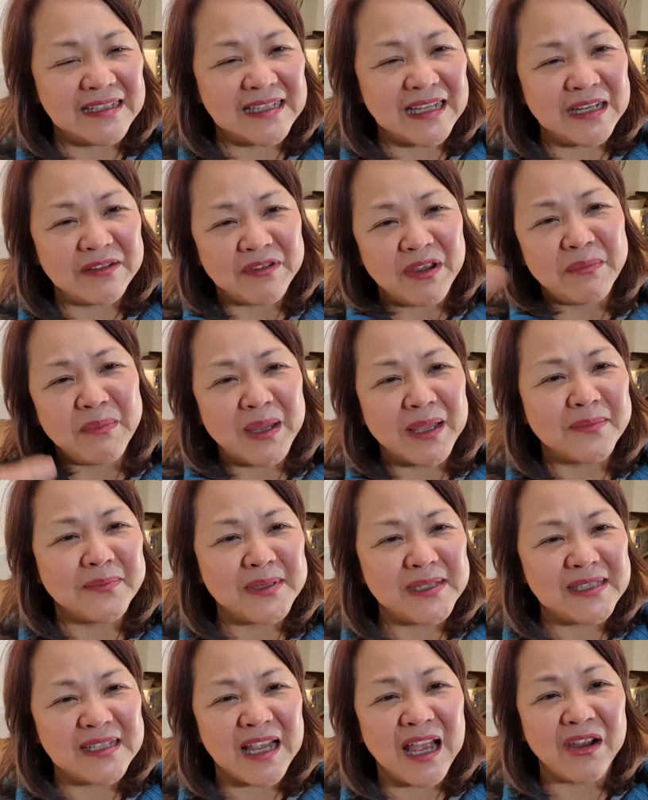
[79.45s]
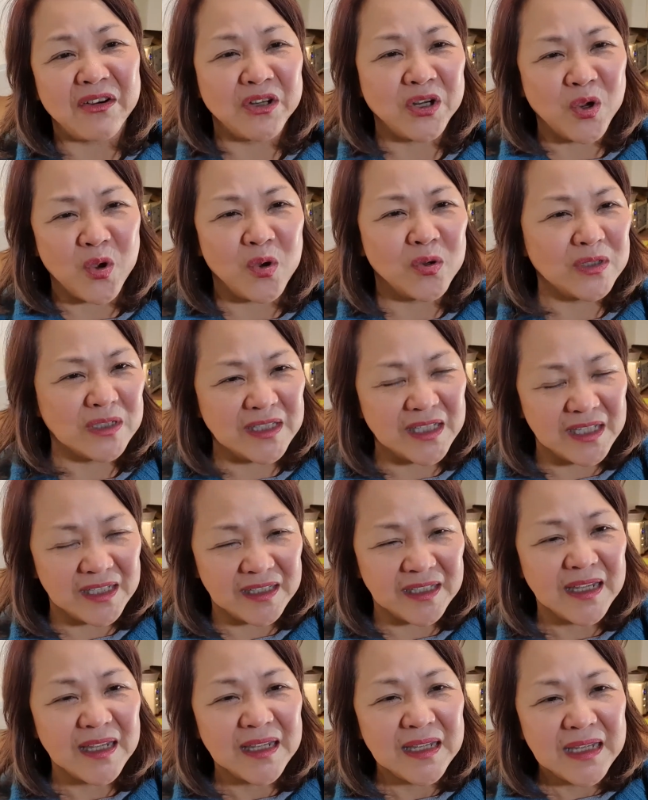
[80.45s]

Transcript: and if I make a mistake, I record again.